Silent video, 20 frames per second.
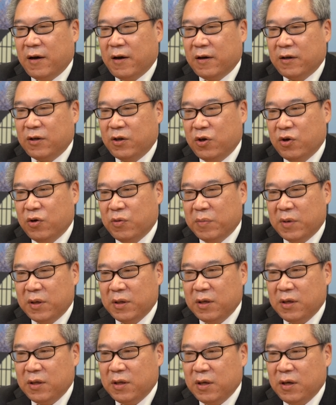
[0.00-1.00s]

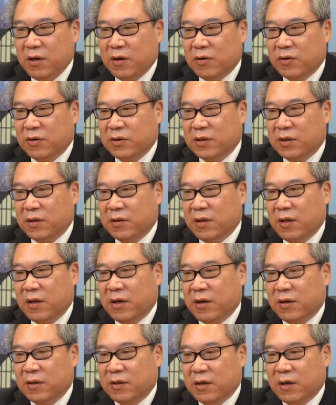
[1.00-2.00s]
humanity or
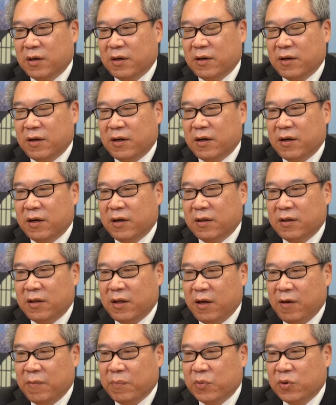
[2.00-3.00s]

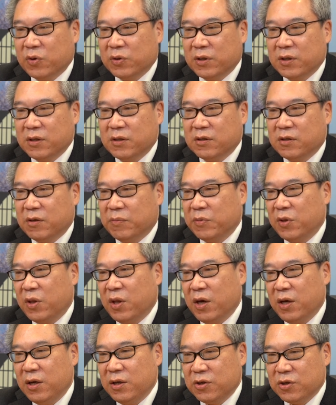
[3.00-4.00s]
the importance of
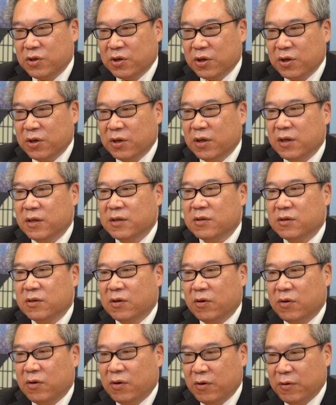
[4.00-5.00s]
nature and
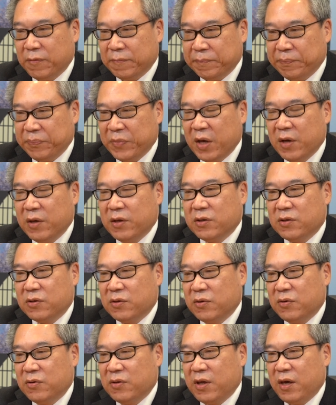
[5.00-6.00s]
so on.
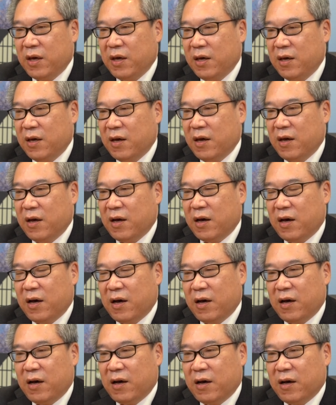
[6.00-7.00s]
So they
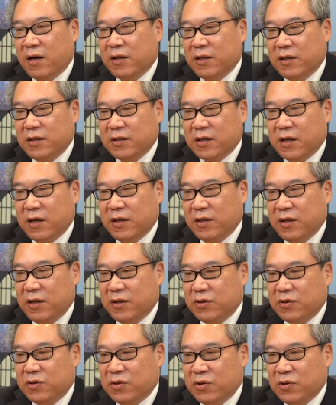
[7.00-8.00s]

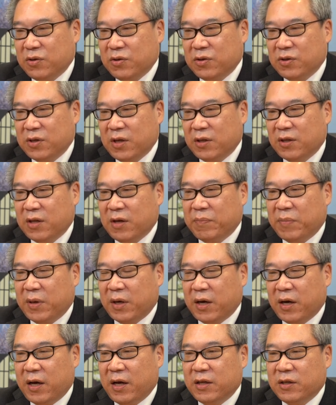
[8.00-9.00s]
decided to set up a
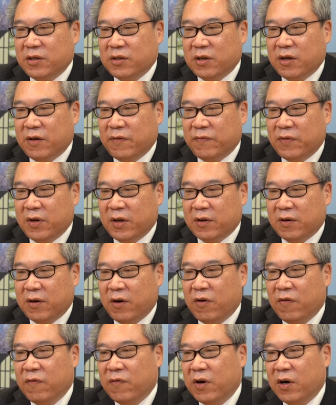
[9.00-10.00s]
kind of
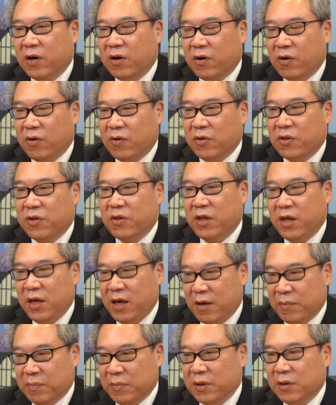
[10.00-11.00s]
overall
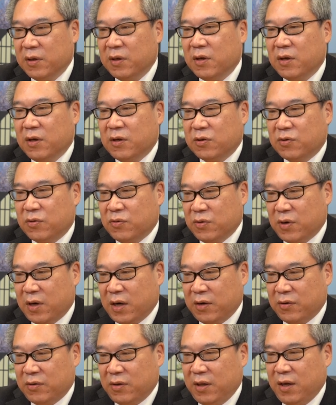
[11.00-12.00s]
theme
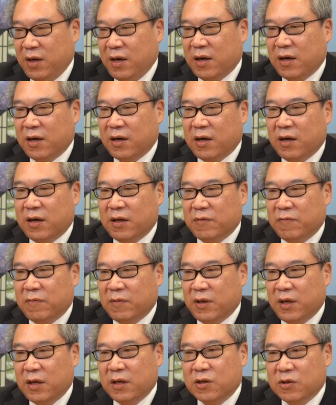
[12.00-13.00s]
throughout the
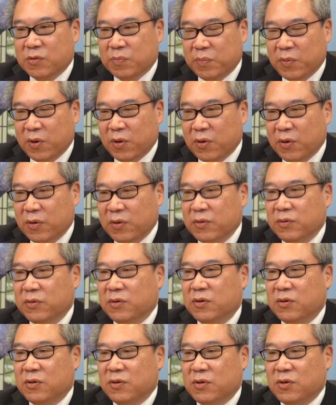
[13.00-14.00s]
expo
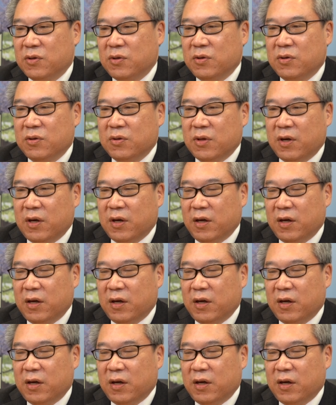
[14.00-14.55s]
to